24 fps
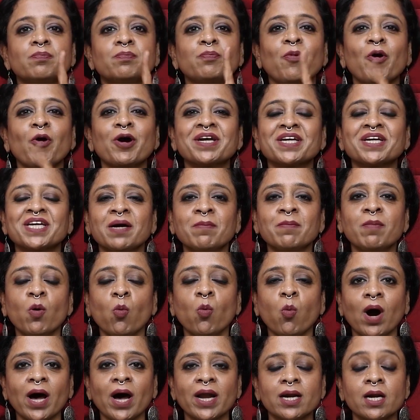Point number
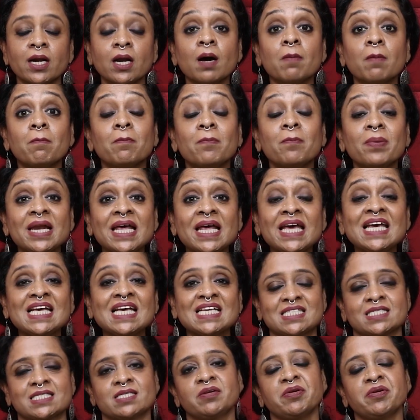1,
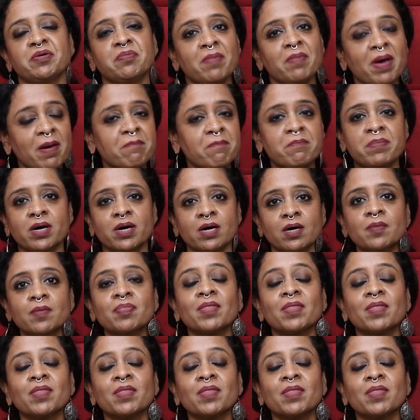please remember